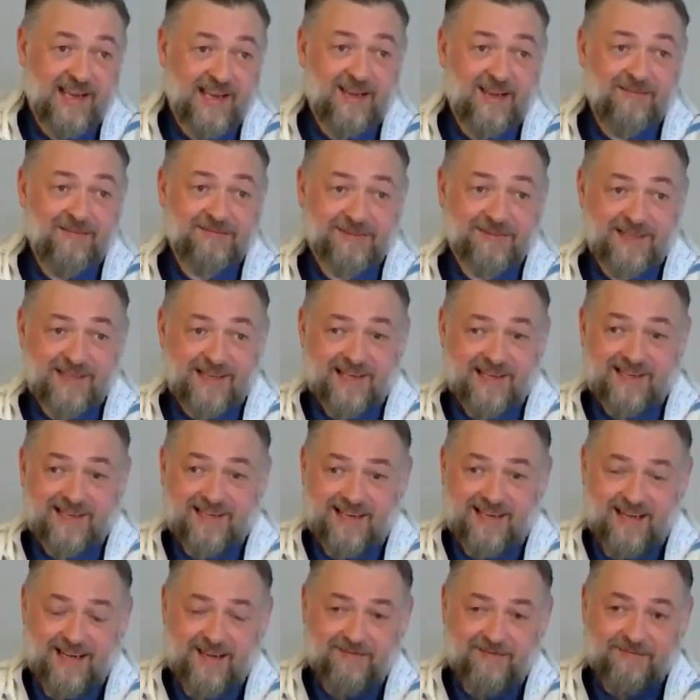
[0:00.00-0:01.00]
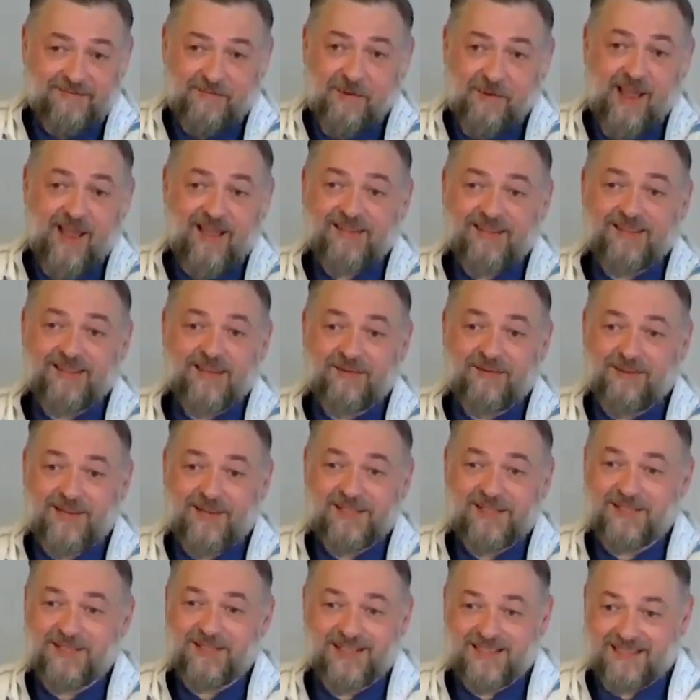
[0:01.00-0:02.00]
If if wealth and
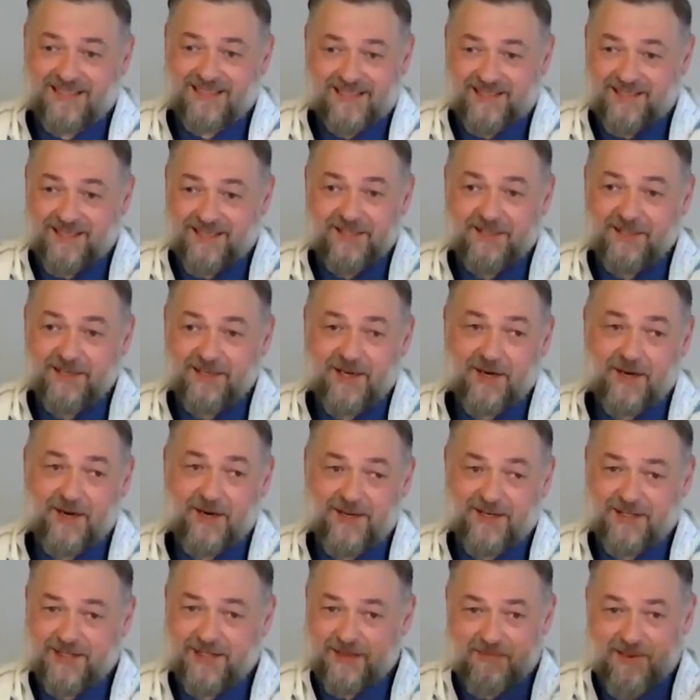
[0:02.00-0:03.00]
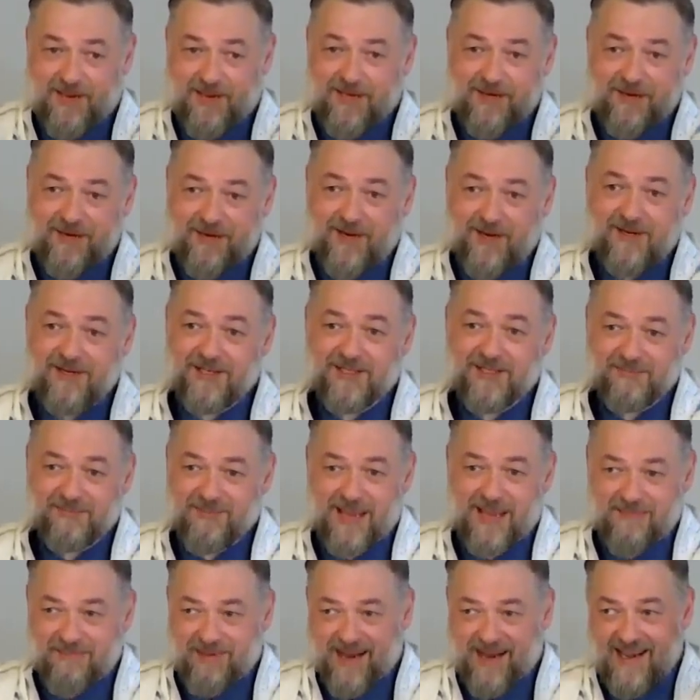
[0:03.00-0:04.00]
riches is such a curse, may you curse me,